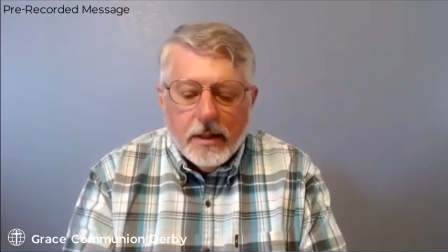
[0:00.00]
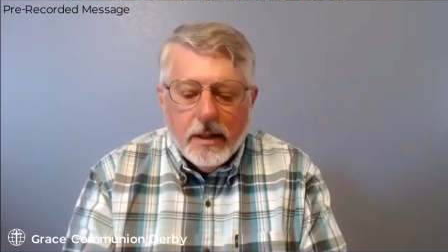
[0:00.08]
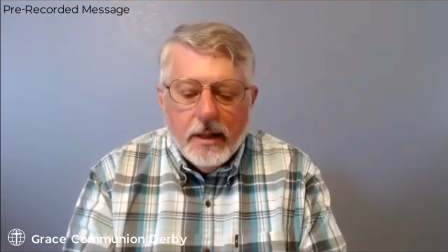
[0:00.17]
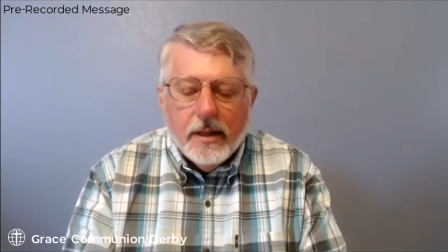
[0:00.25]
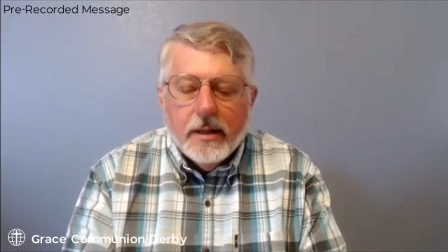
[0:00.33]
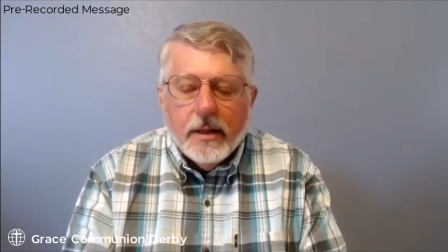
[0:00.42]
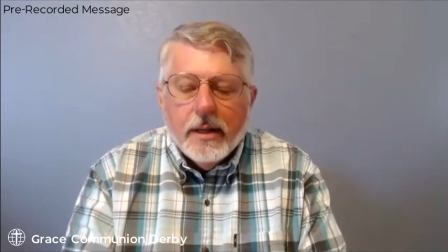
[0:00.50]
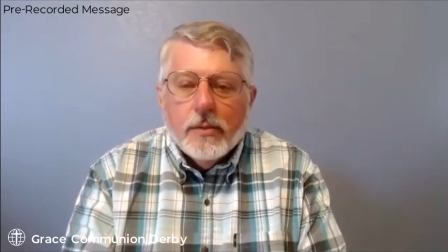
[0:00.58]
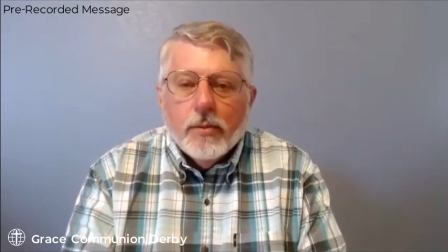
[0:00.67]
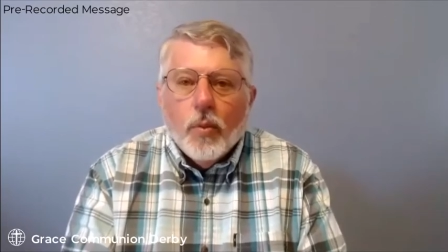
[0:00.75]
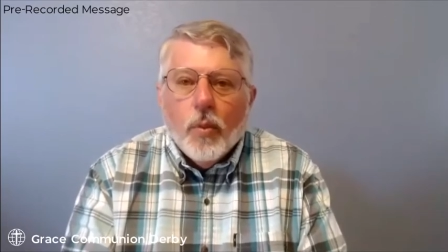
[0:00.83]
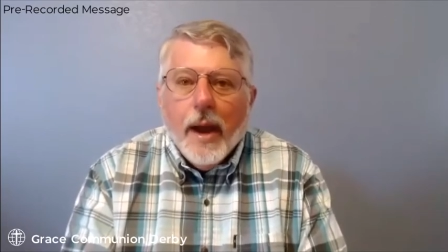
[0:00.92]
in,
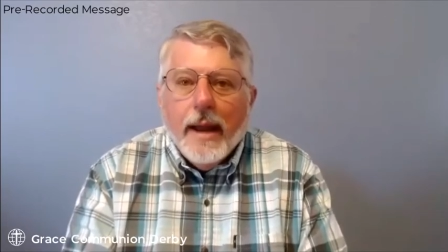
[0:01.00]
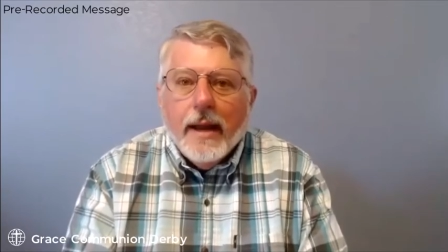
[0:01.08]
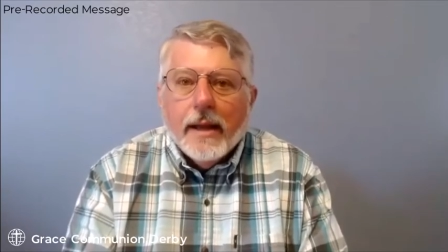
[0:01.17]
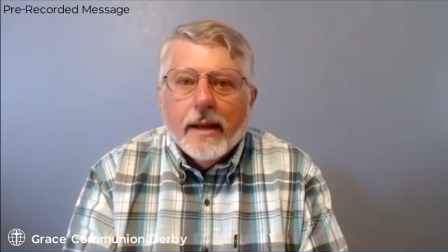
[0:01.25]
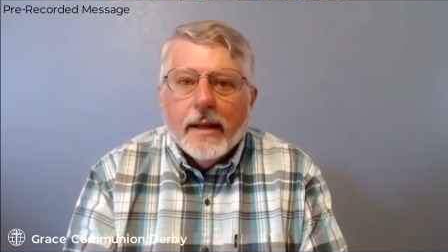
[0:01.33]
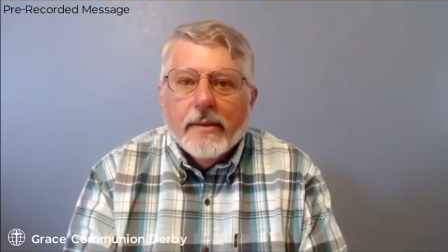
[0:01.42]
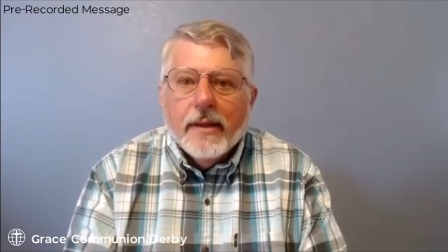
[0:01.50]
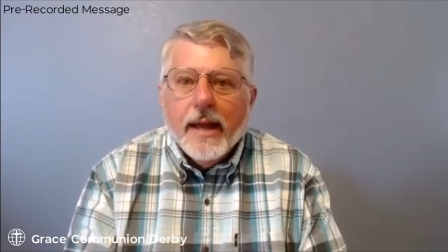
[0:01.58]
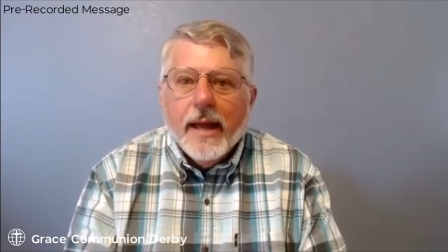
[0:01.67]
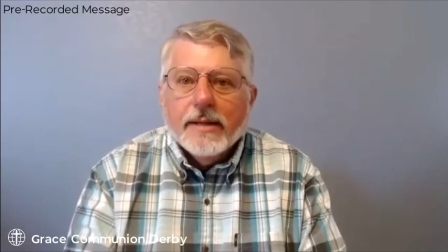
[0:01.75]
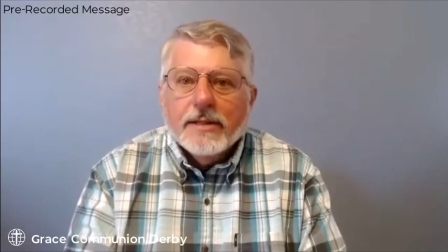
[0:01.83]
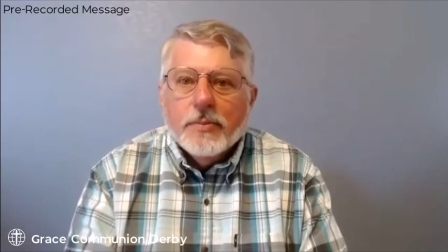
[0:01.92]
in waiting, the
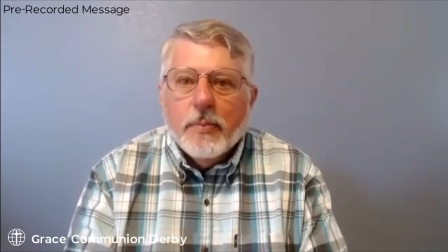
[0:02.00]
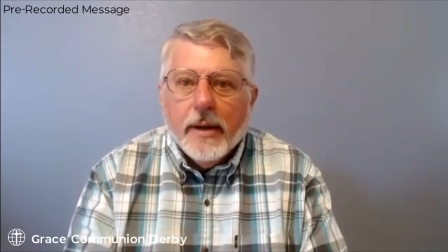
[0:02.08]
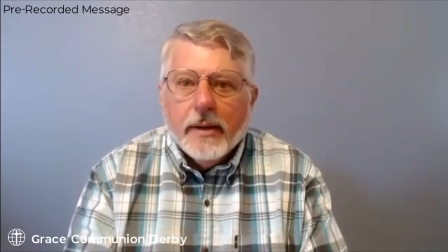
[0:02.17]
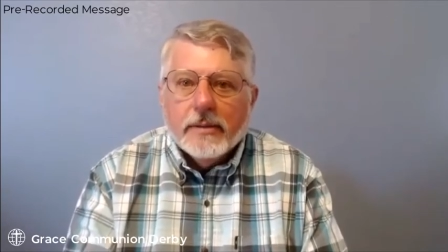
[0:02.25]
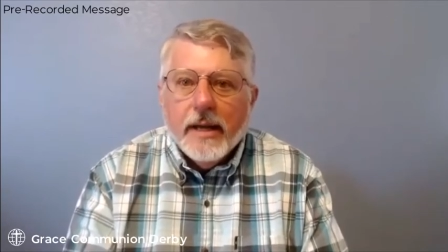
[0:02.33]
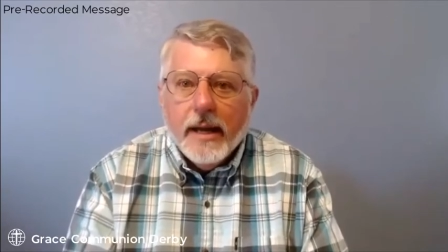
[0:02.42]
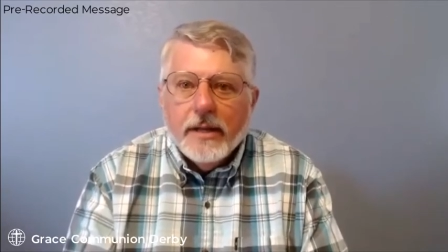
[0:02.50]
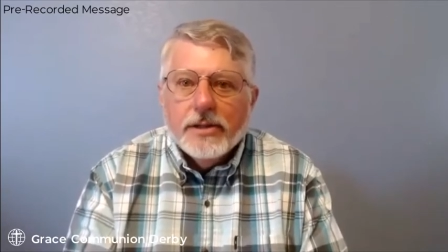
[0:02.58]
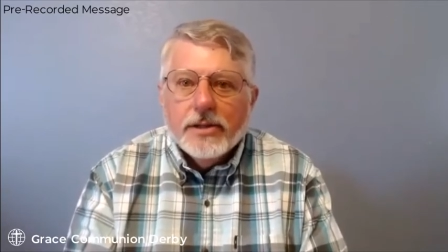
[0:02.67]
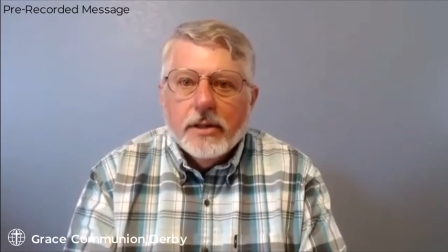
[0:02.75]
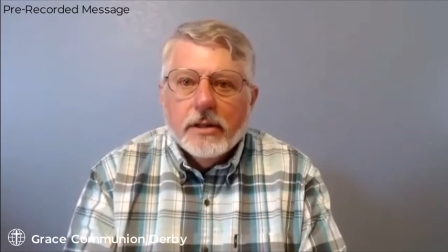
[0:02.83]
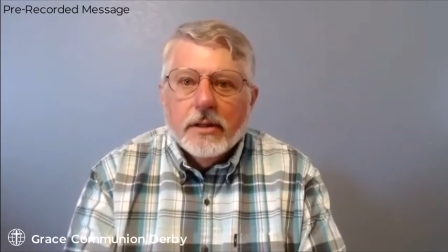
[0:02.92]

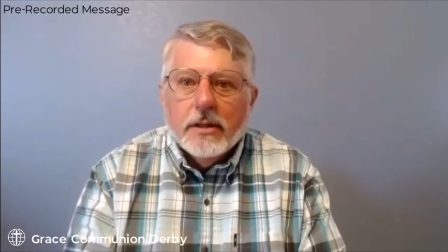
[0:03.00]
expectation.